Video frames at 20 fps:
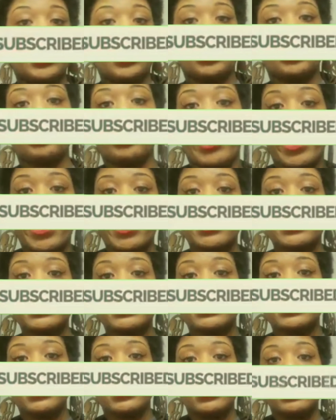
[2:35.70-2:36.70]
put in the
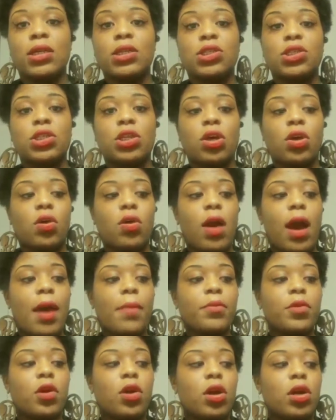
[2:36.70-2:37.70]
tracks. So
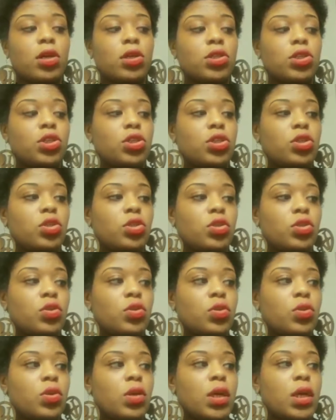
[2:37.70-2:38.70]
I'm going to
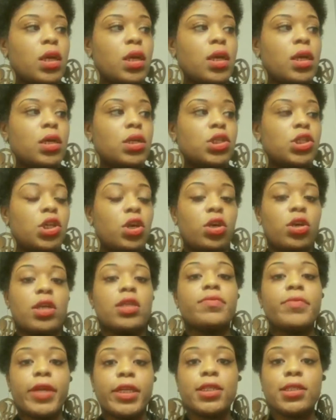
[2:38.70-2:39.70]
show
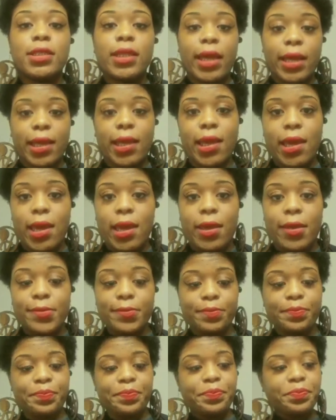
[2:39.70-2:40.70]
you as much as I
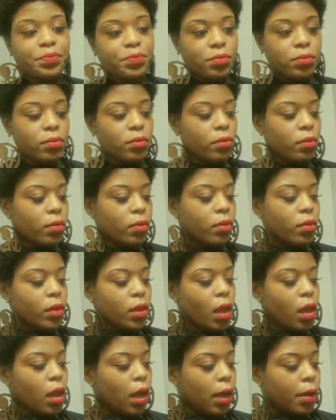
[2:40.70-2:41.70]
can,
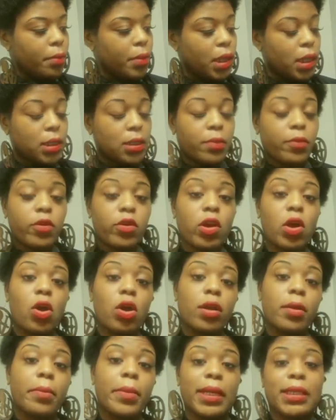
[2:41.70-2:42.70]
because I'm
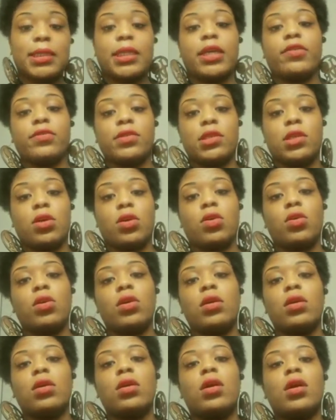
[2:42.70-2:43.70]
recording myself.
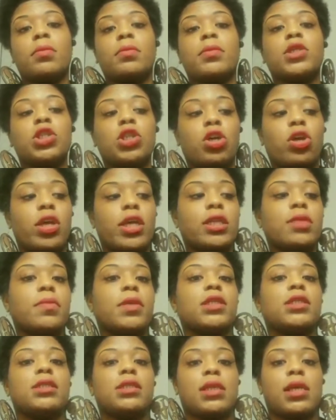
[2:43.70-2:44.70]
So I'm going to show you as
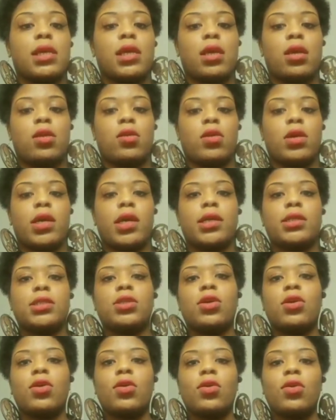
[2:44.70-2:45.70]
much as I can, okay?
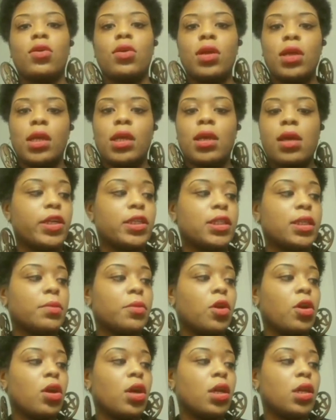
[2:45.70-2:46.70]
So first
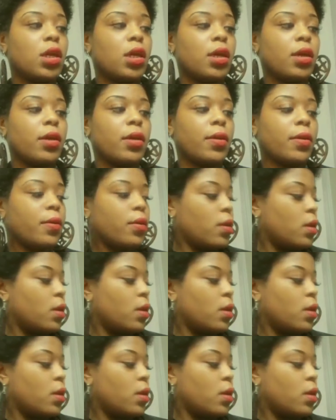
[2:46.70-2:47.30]
I'm going to